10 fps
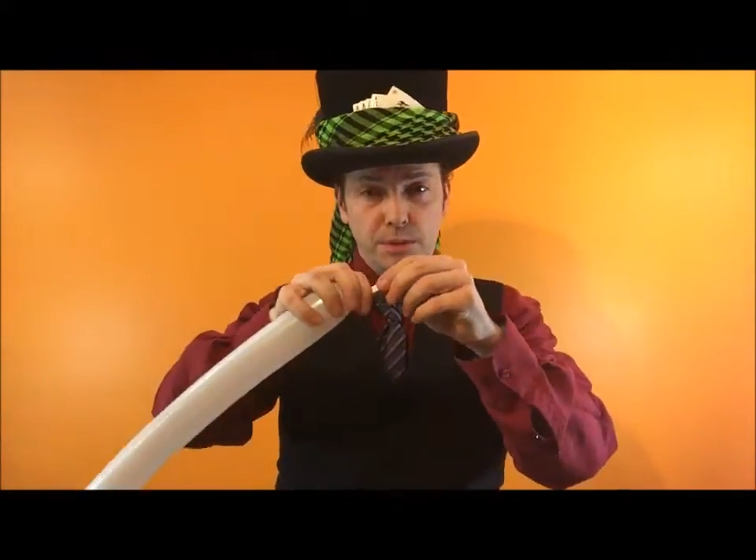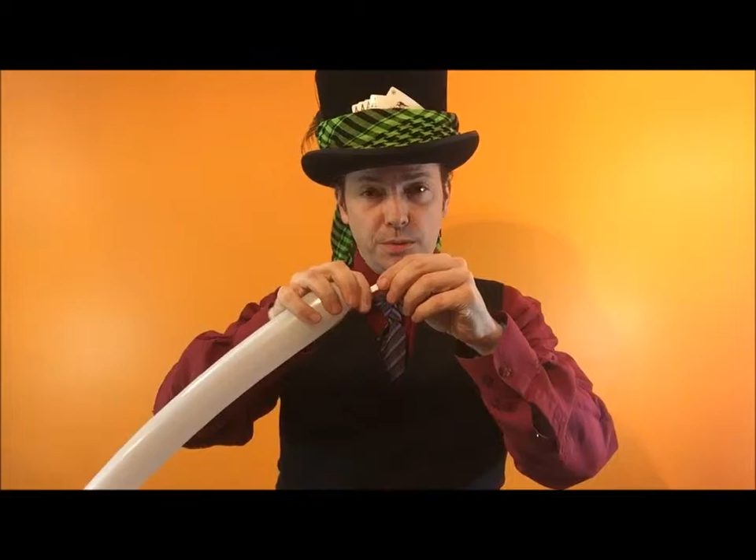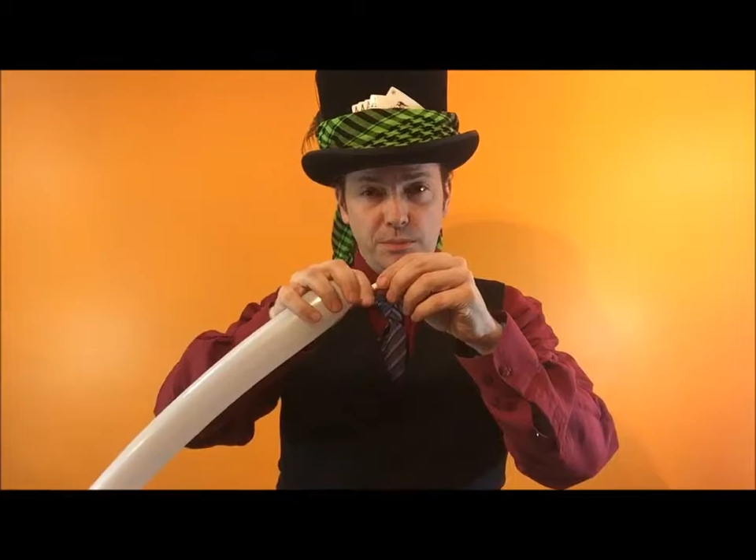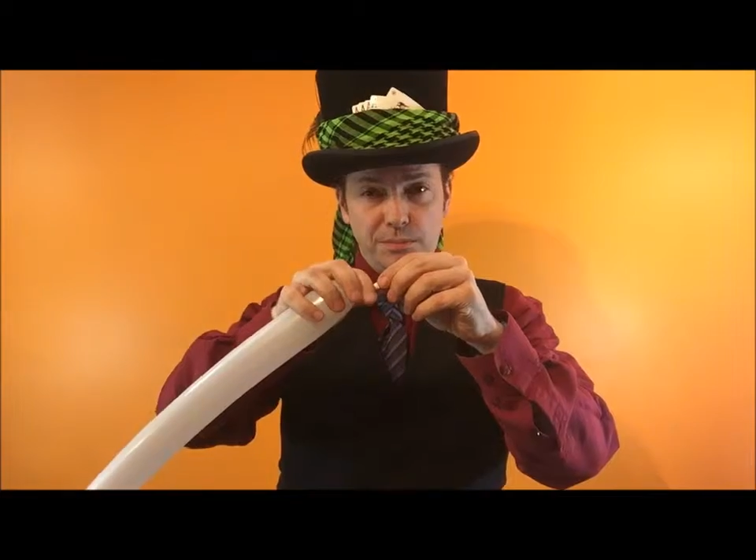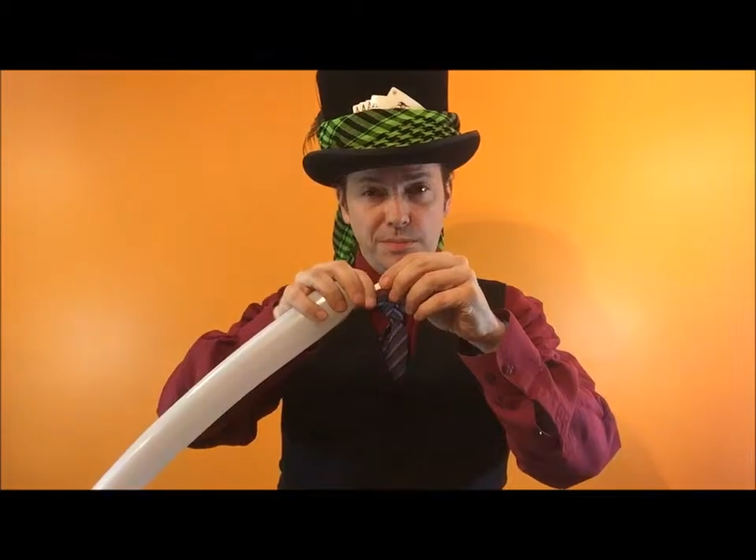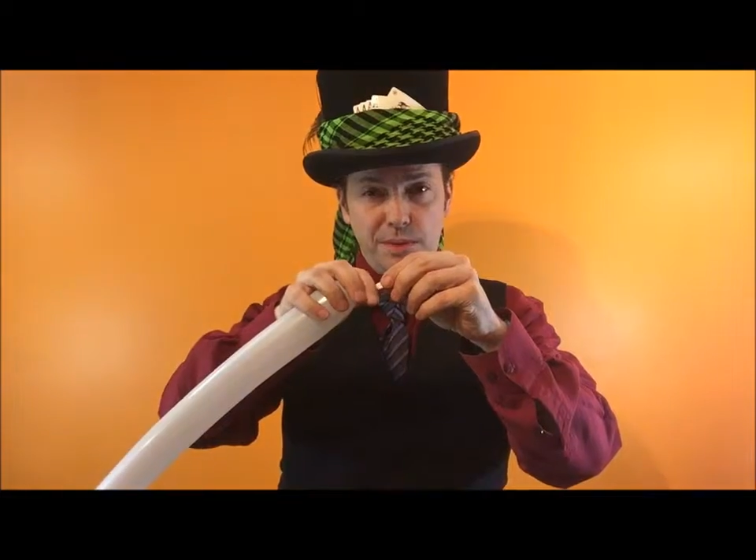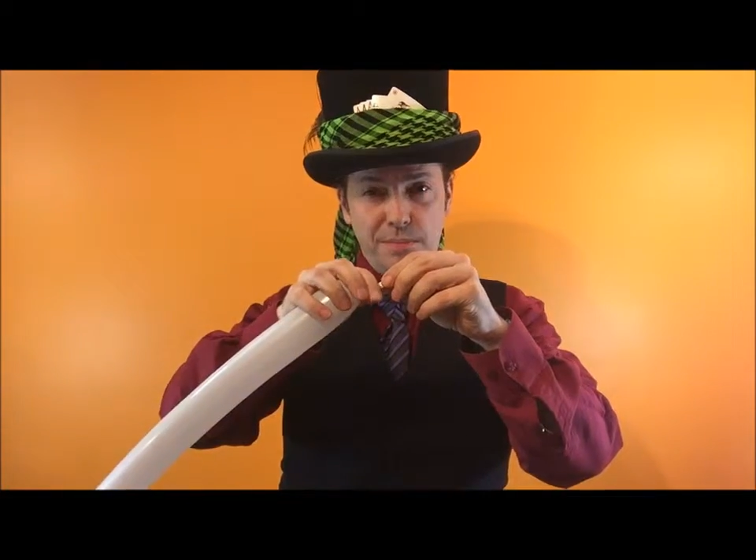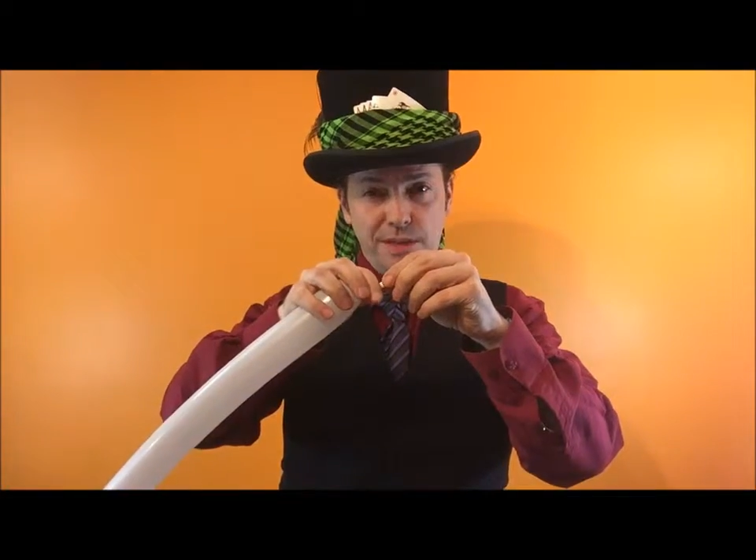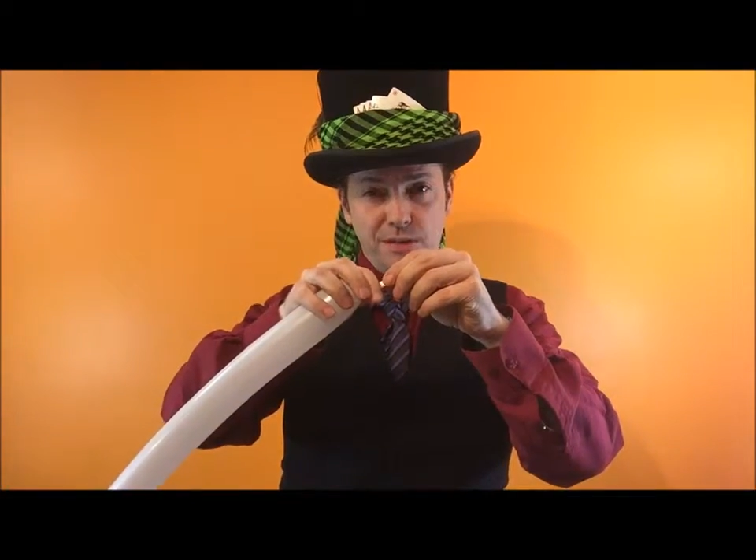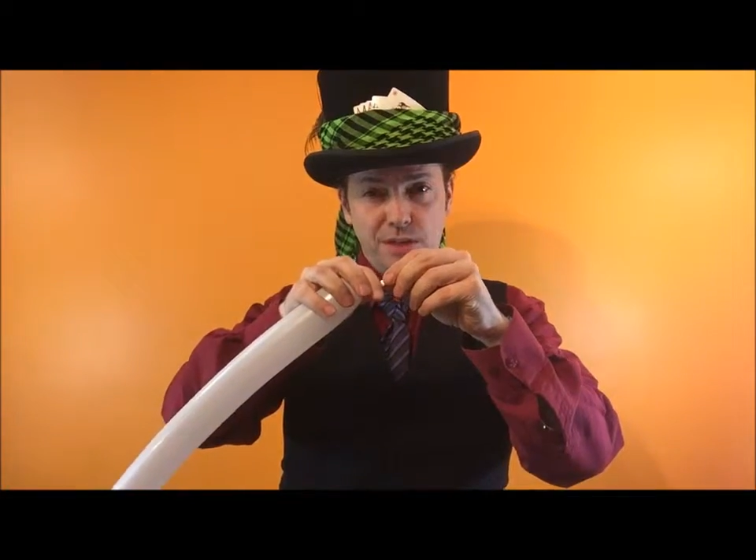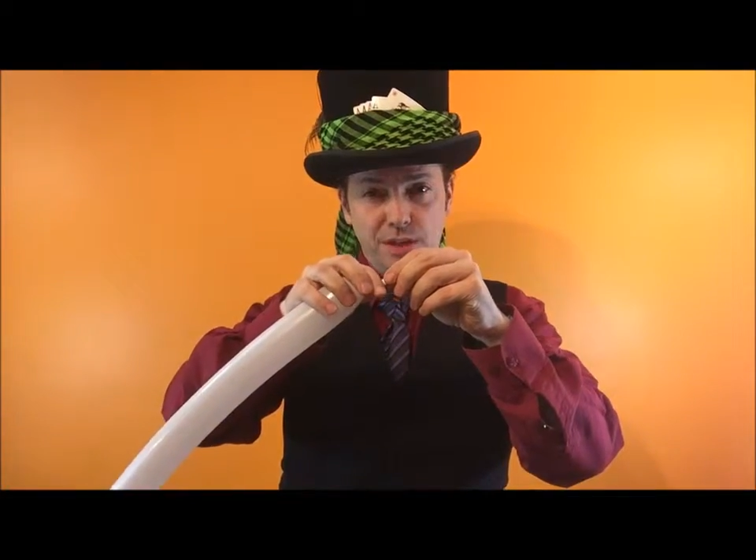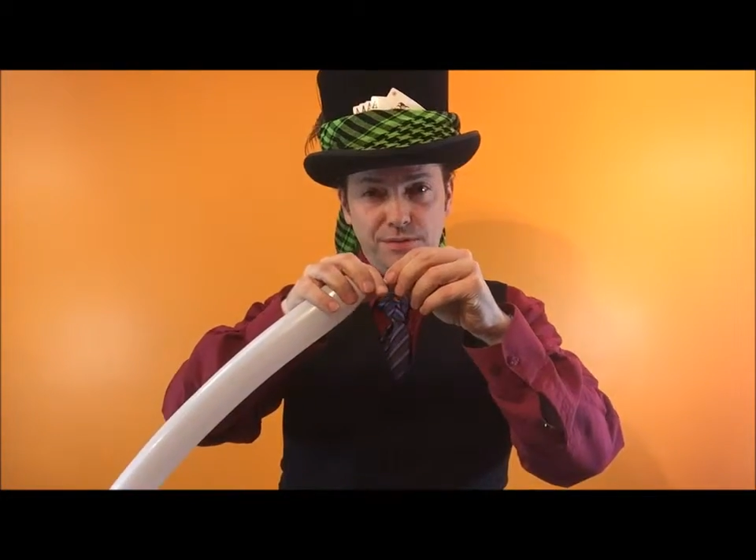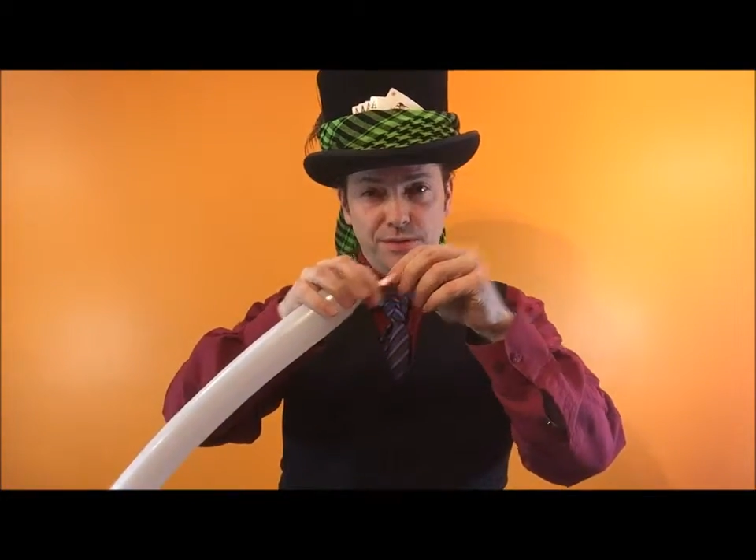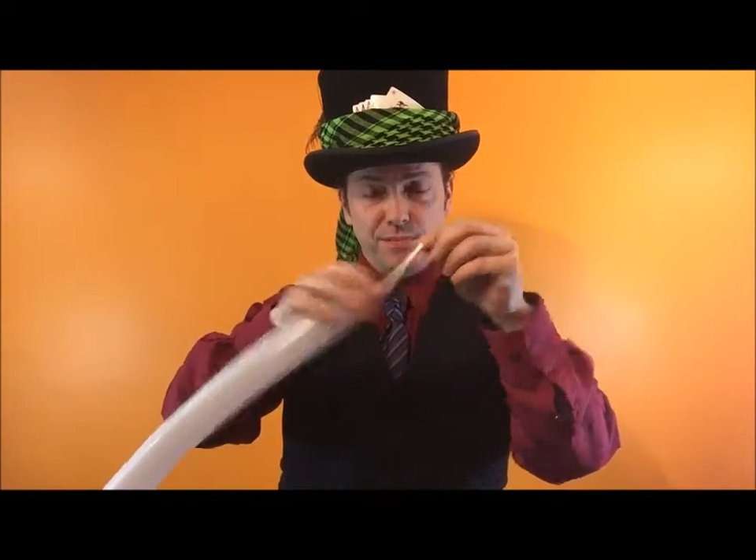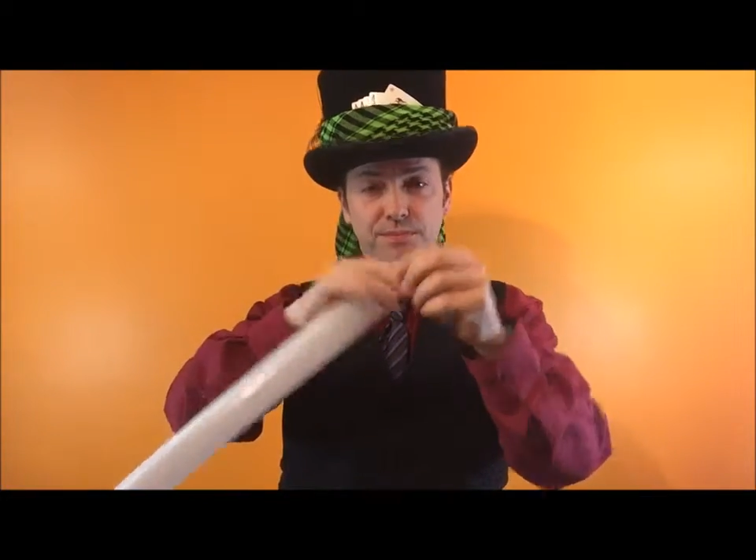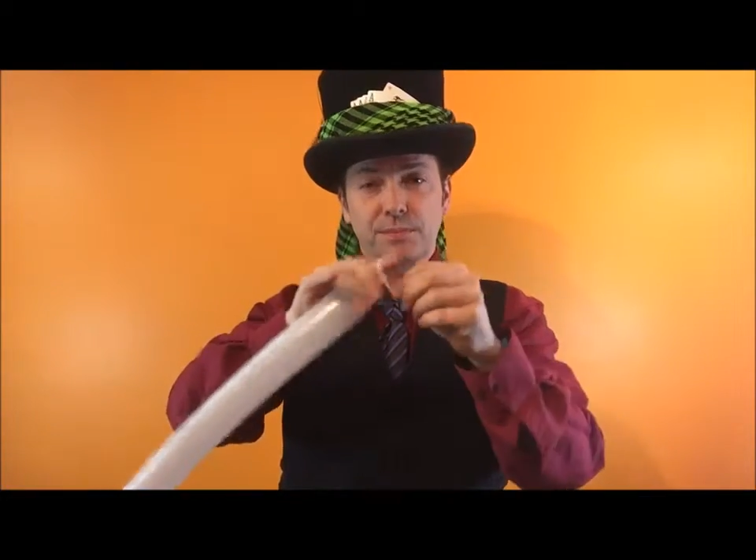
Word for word: you want them a bit soft,